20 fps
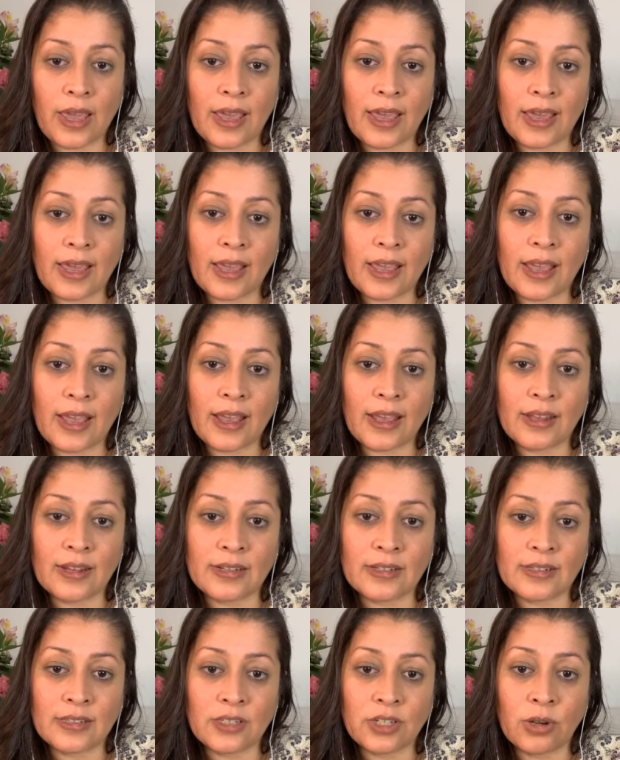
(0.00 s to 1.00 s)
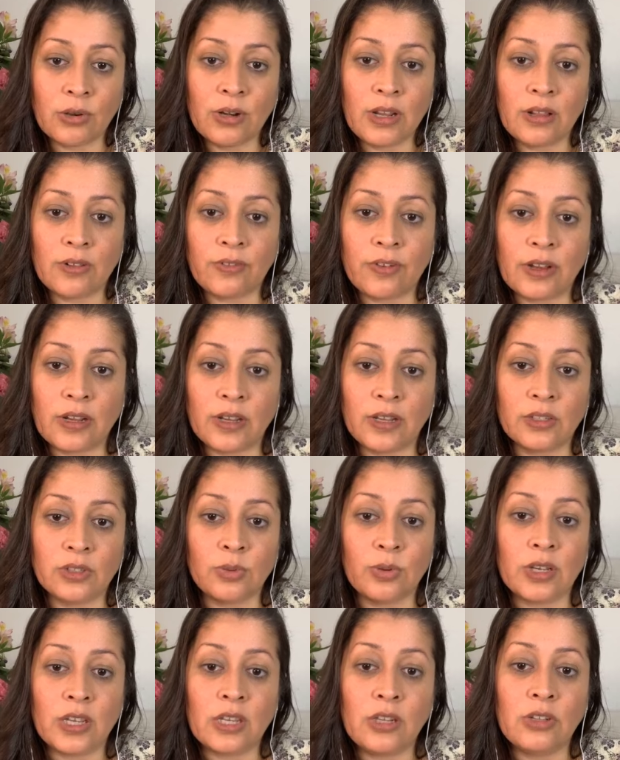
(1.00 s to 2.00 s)
okay and toenail
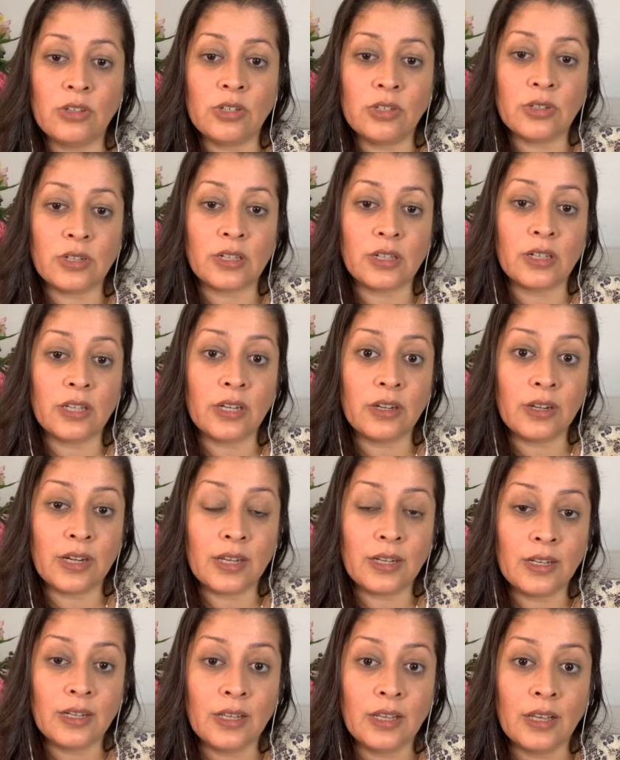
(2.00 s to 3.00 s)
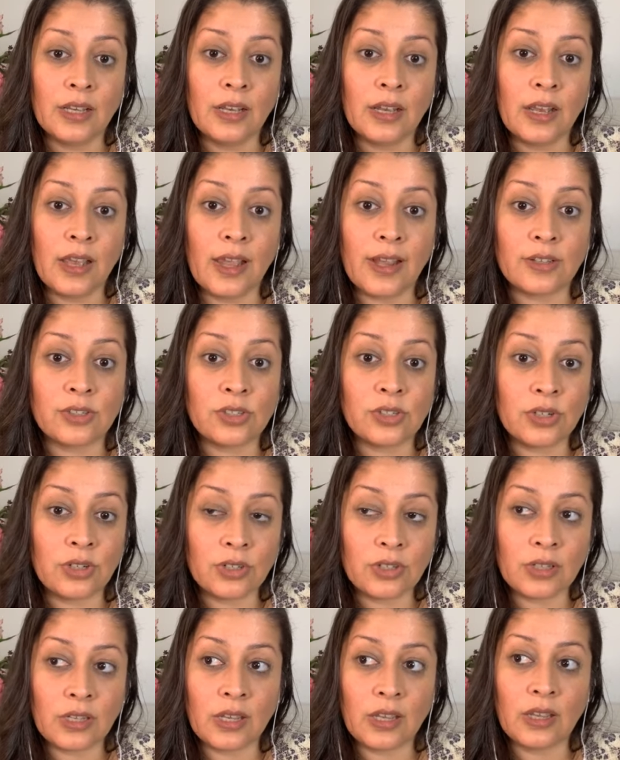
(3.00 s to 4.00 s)
fungus what can you do to clear it
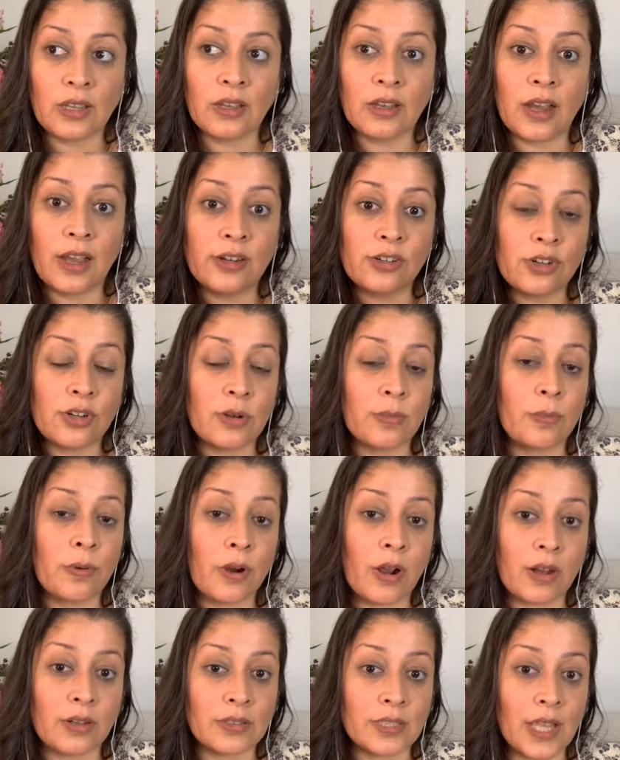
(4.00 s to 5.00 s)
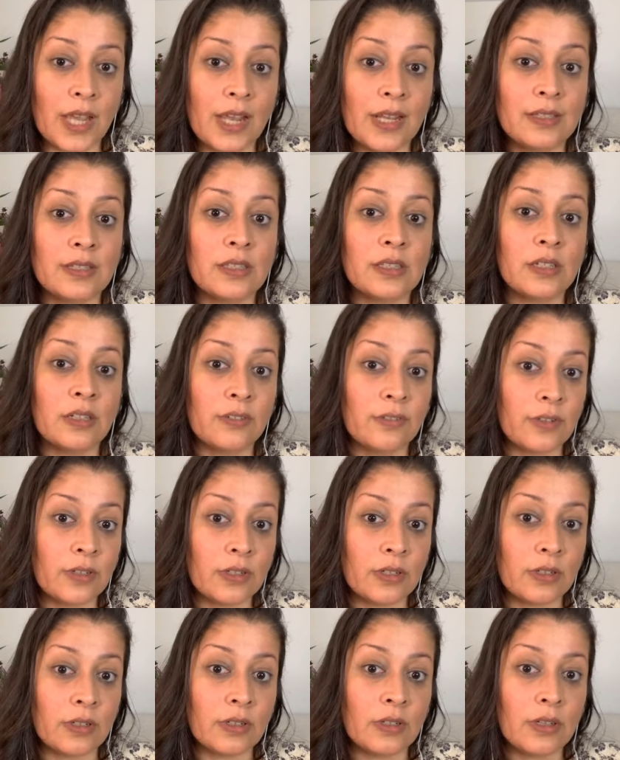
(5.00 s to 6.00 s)
externally hydrogen peroxide
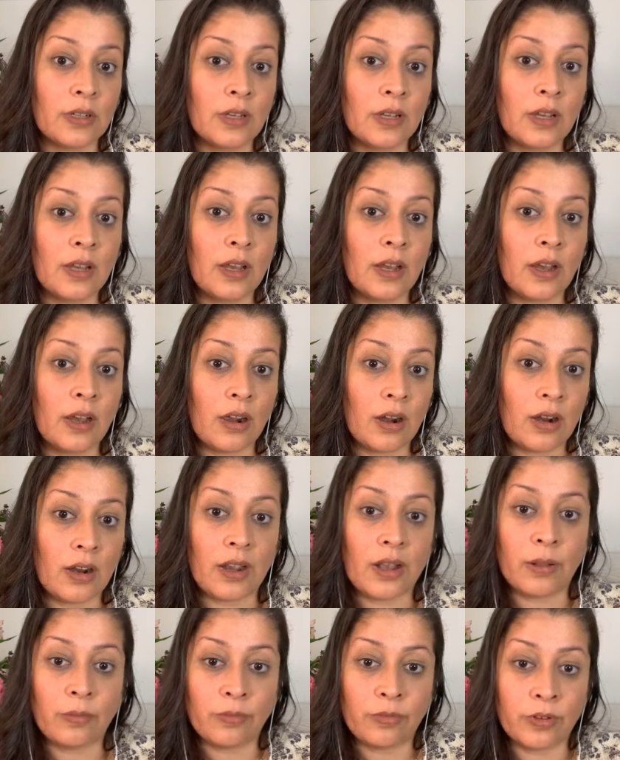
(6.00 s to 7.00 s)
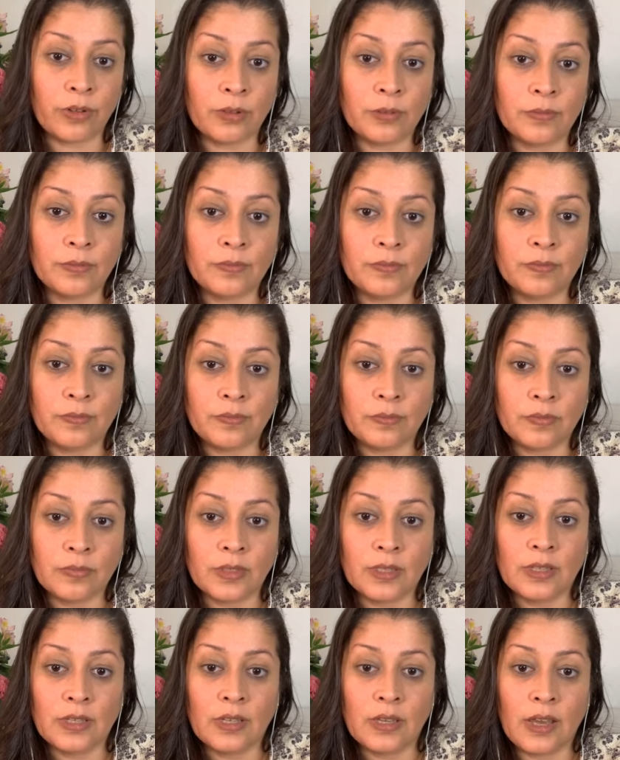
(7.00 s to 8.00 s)
silver are helpful
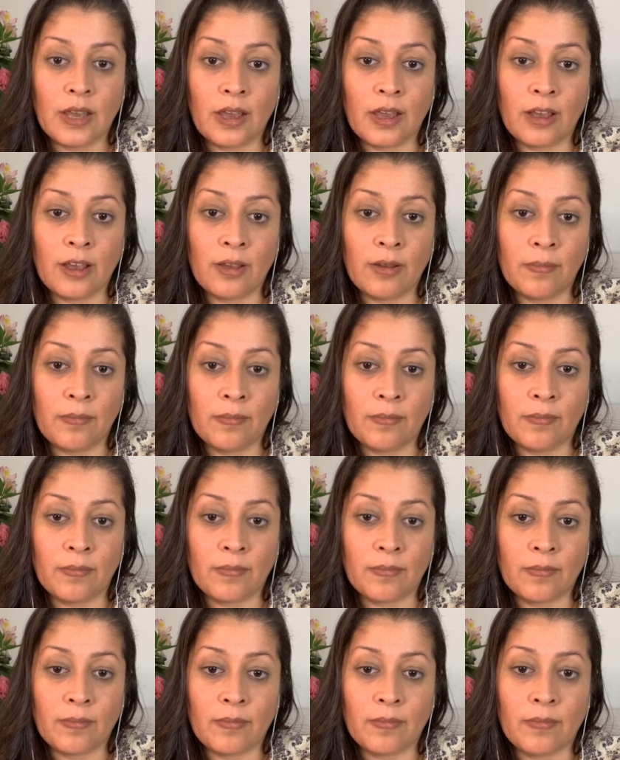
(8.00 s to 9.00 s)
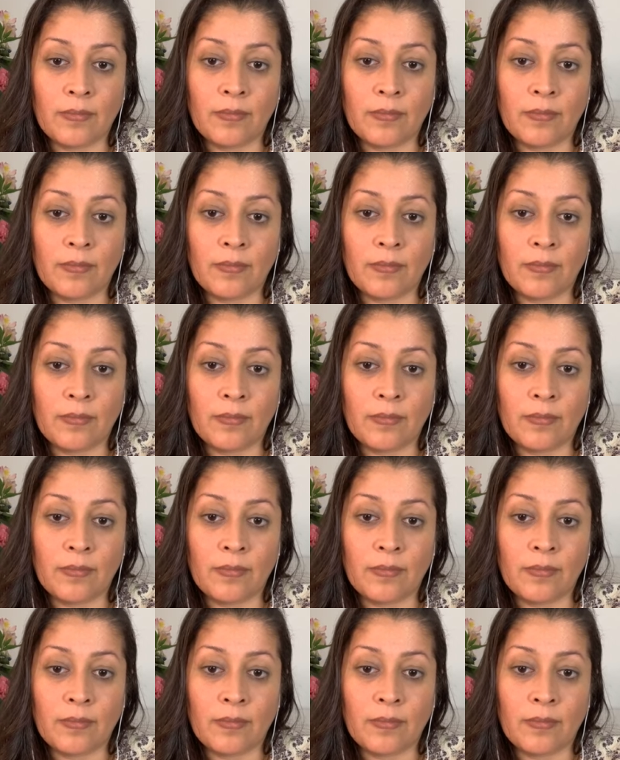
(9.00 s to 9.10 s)
um,